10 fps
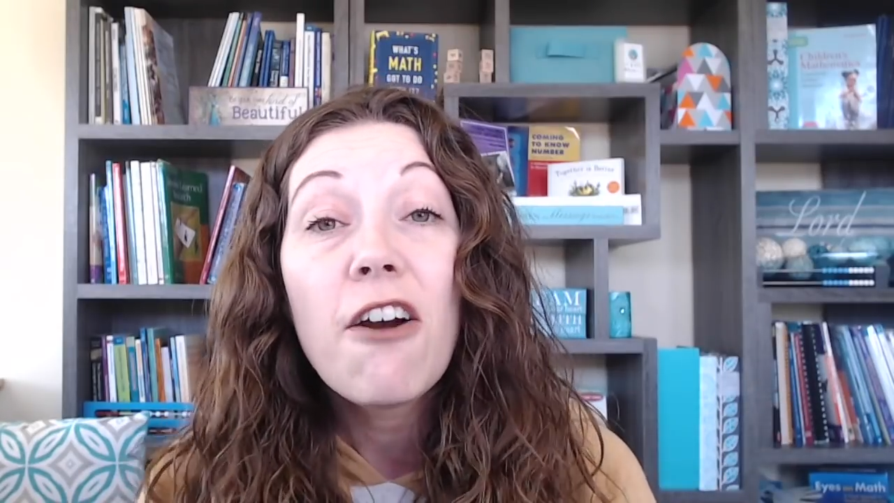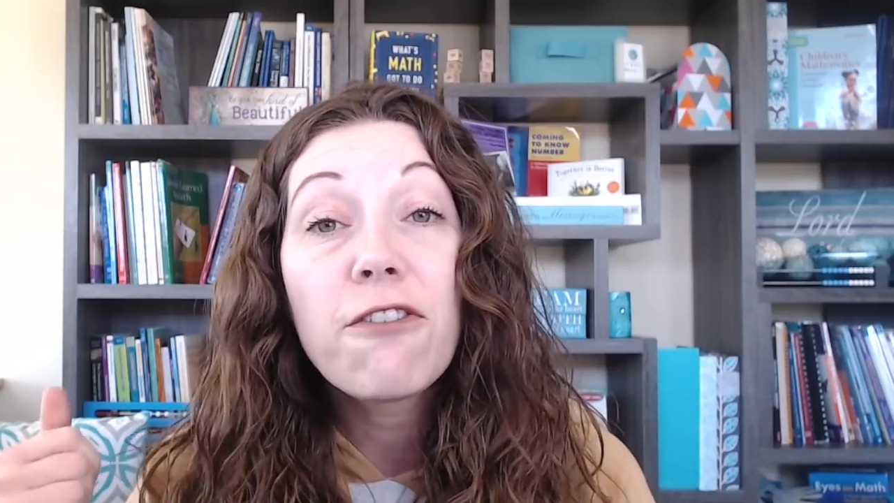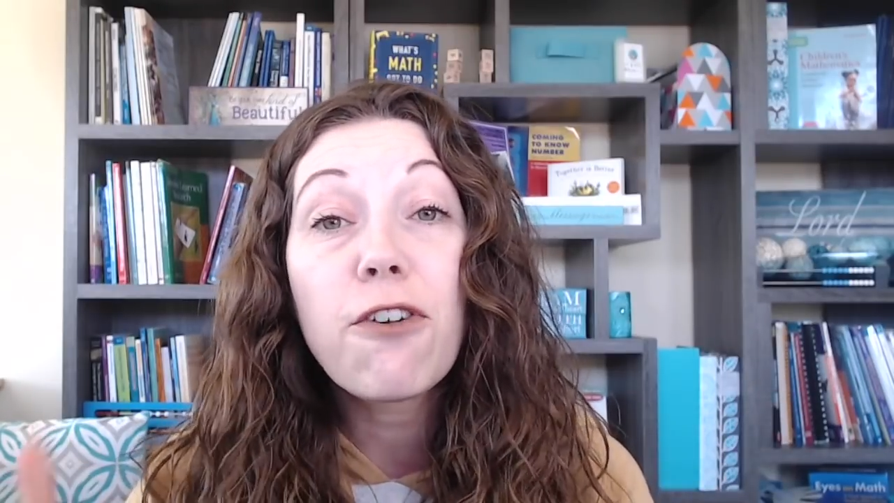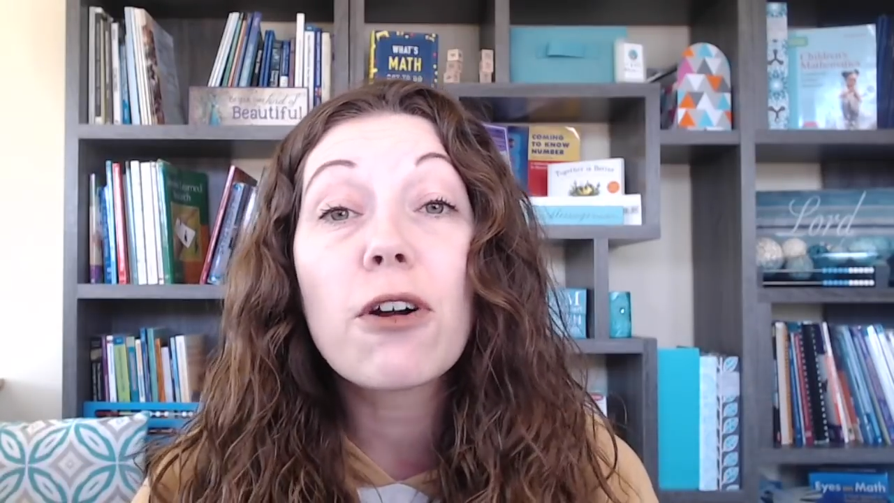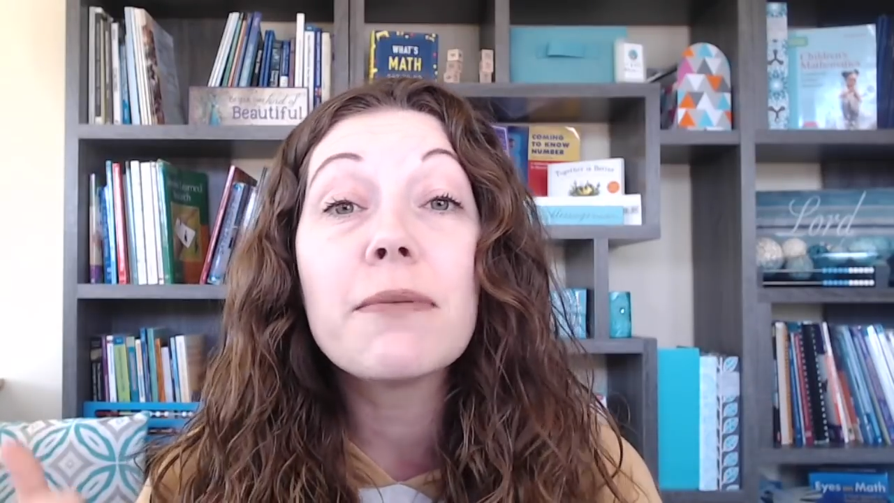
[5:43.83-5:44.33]

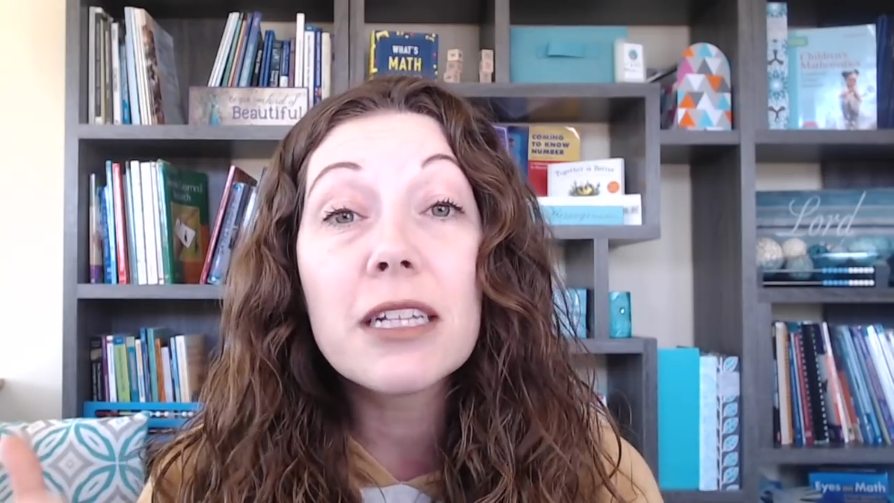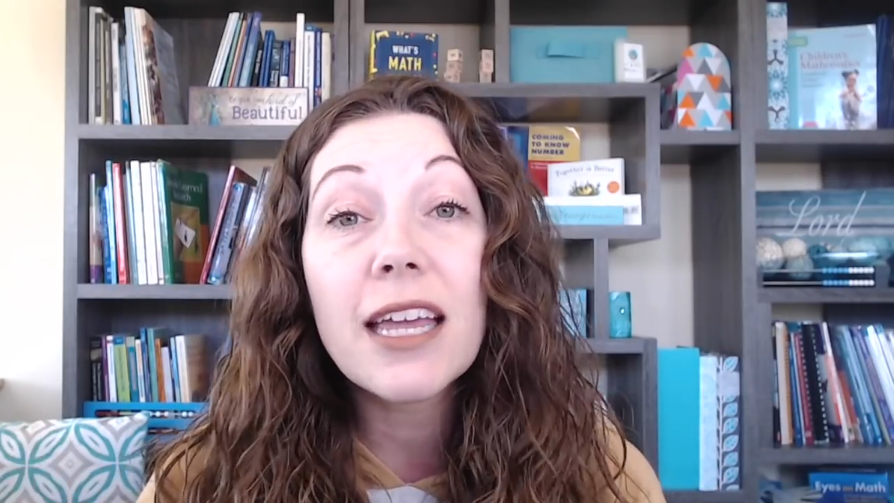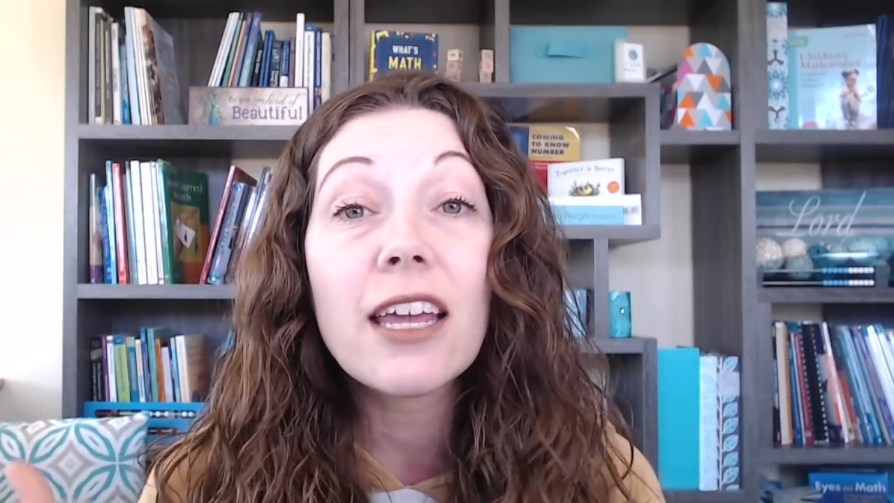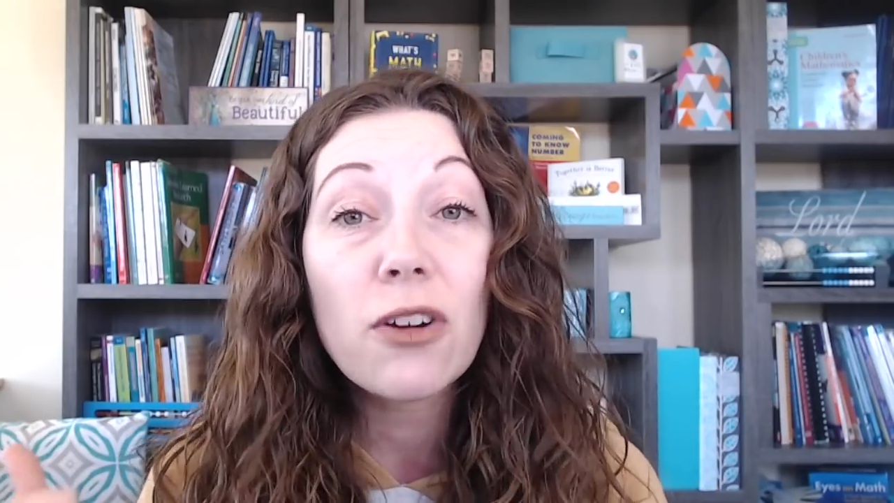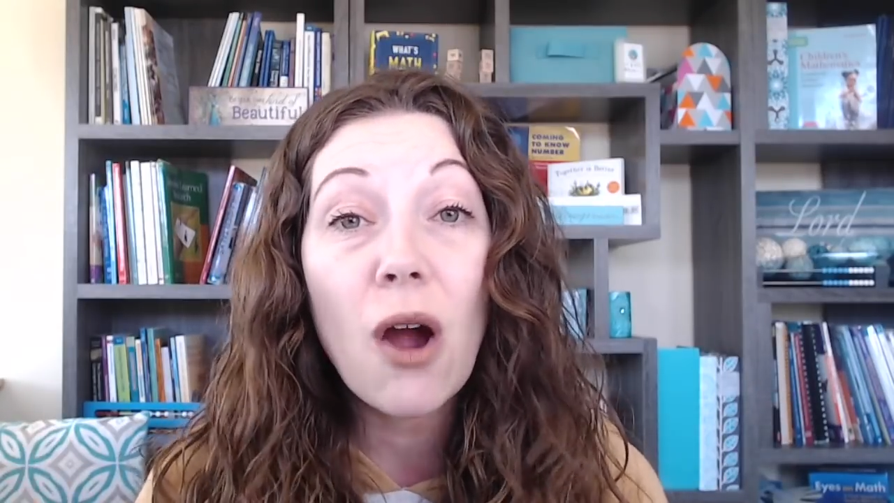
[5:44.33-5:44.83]

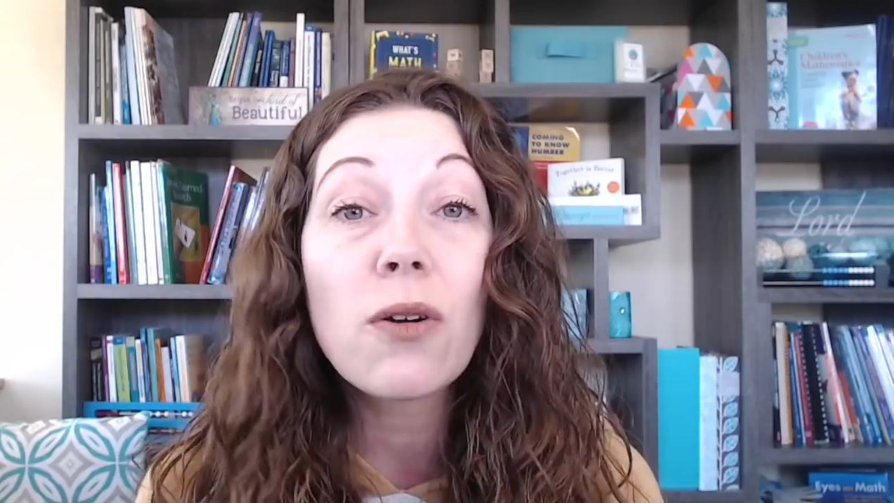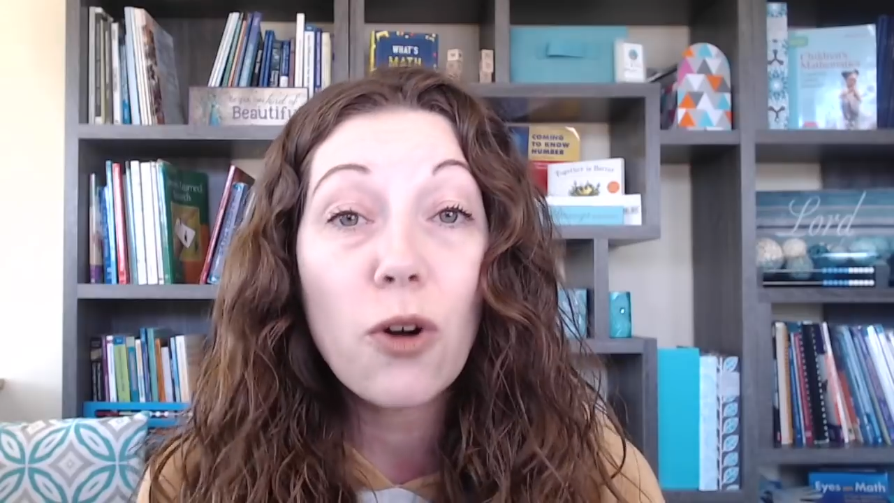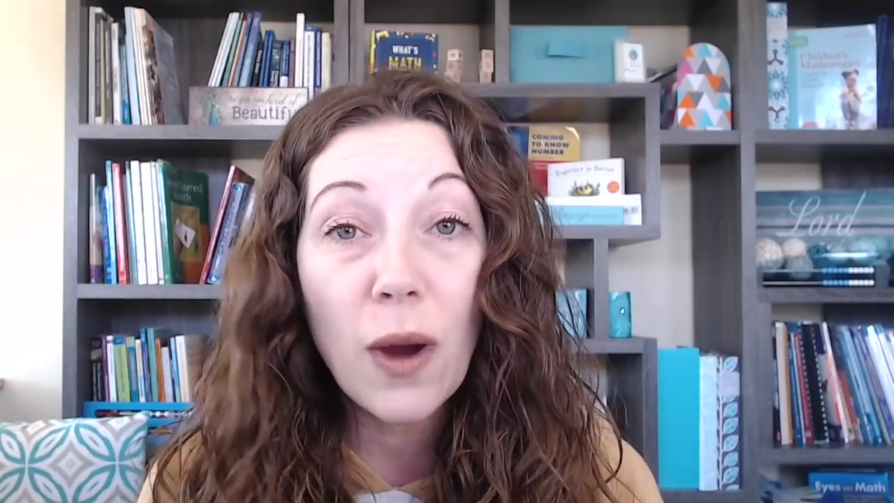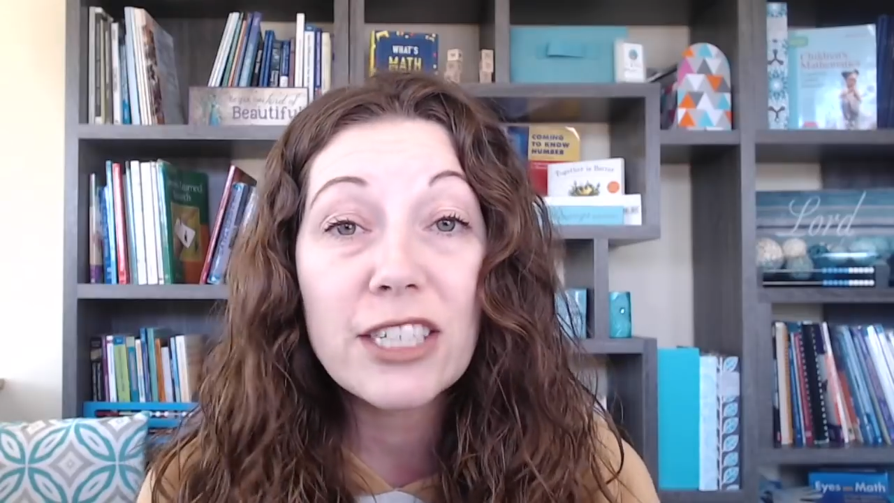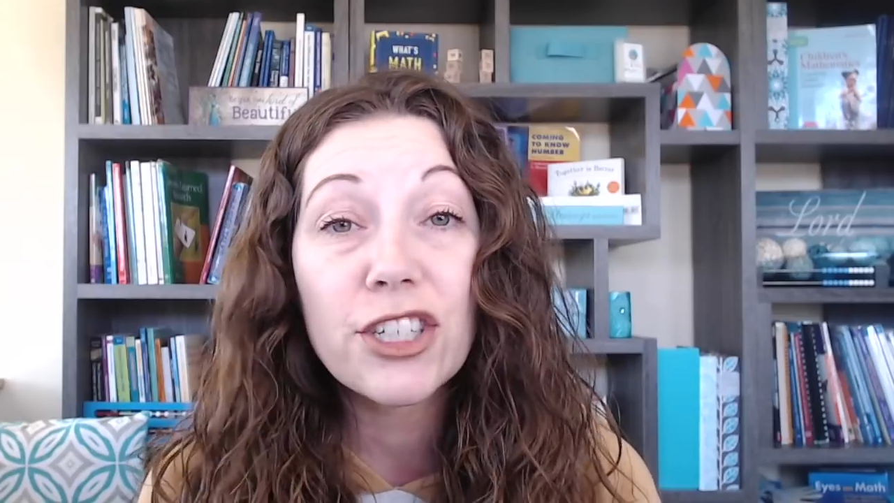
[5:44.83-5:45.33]
Formulate your own
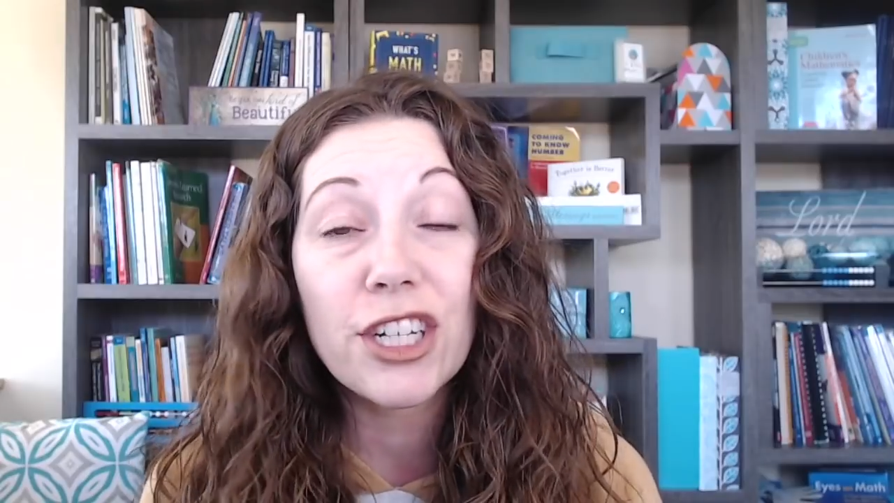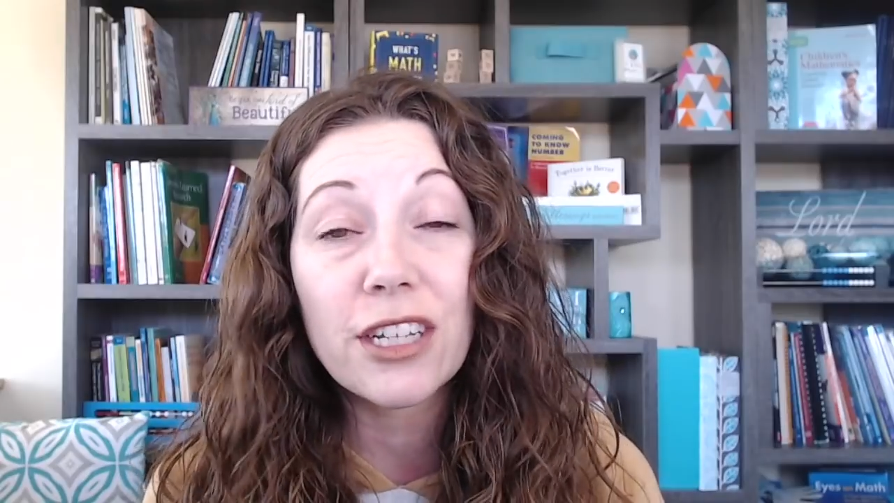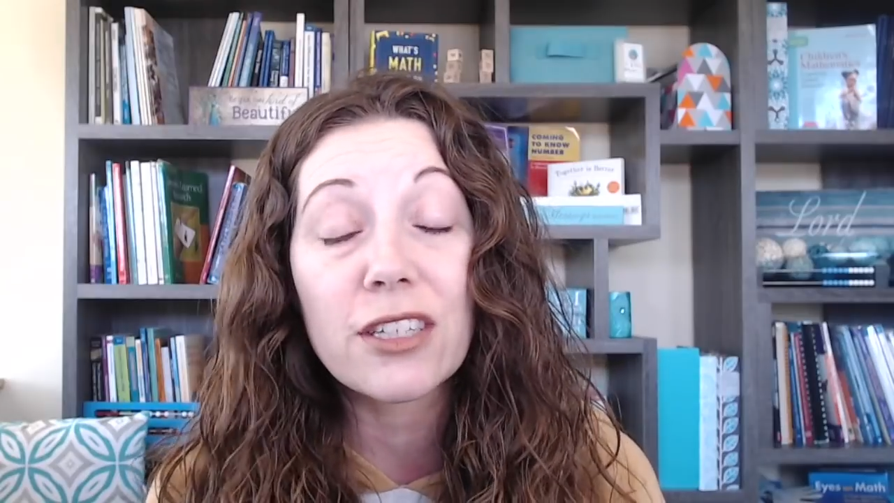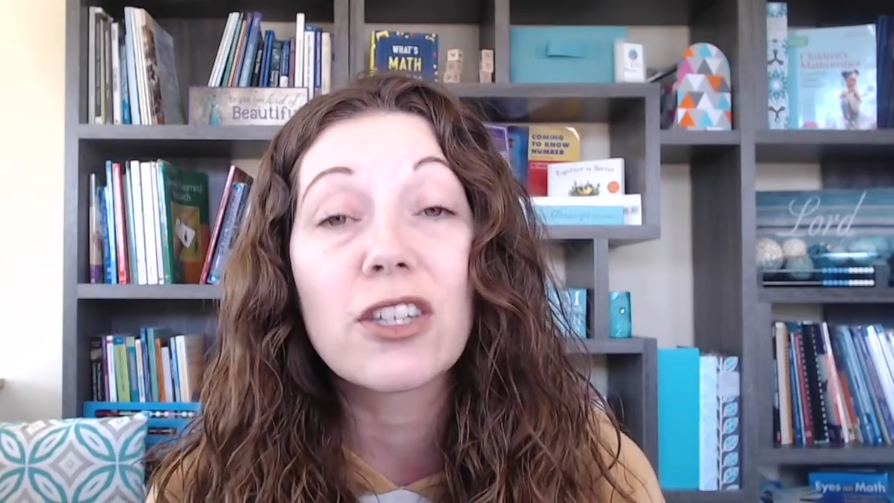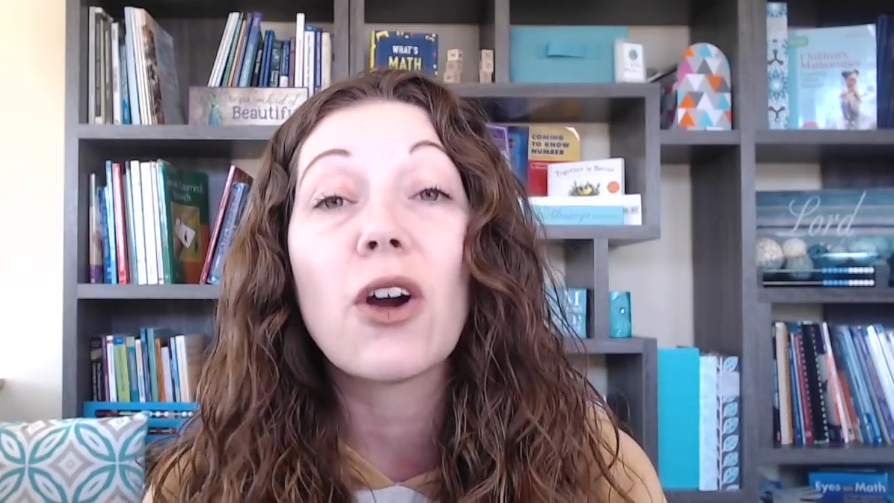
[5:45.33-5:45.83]
questions,